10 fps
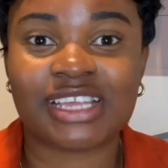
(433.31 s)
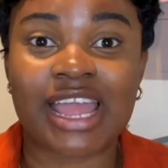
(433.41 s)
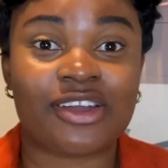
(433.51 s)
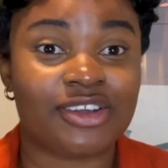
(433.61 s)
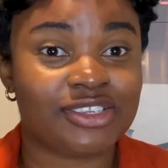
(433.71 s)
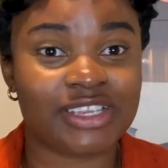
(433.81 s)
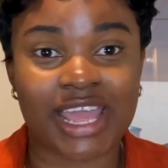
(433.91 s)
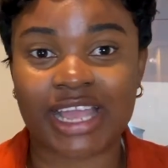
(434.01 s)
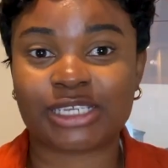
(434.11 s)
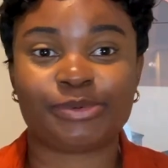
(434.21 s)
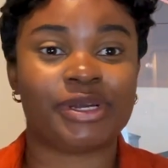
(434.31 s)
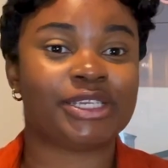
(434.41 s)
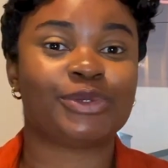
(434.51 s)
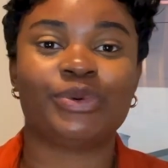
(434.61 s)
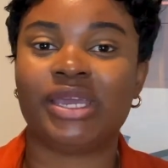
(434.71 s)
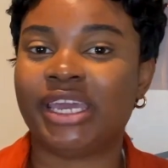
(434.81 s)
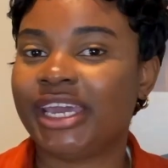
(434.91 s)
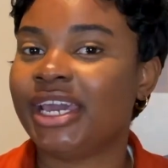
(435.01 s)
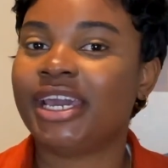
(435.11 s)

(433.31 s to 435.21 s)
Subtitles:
I got to the expressway,